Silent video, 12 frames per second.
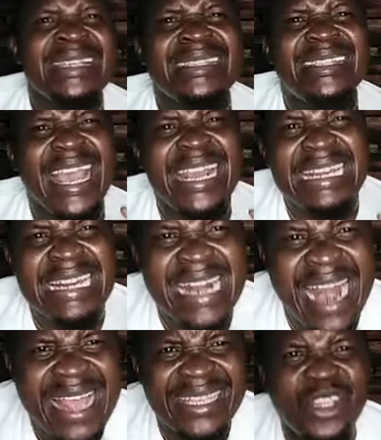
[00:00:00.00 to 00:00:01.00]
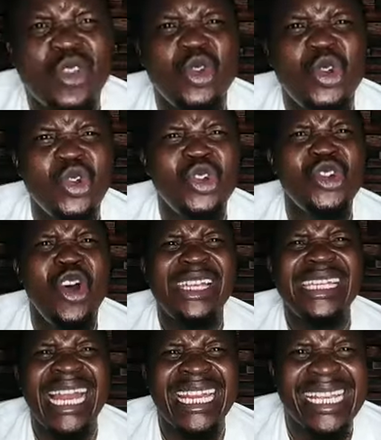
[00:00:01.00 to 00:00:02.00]
The grace you do
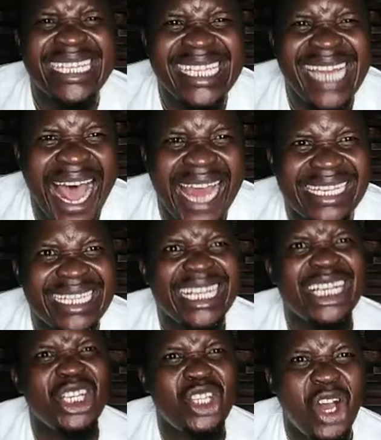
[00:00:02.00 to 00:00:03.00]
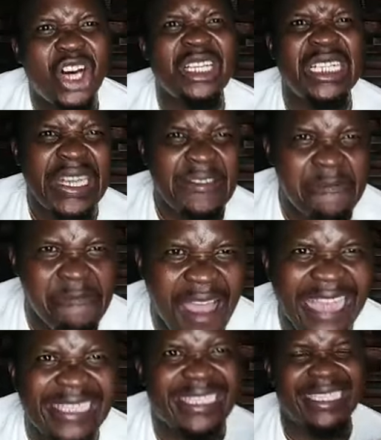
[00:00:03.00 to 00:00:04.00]
not understand, don't
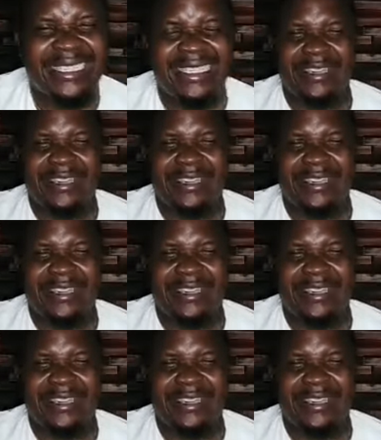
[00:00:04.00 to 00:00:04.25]
fight it.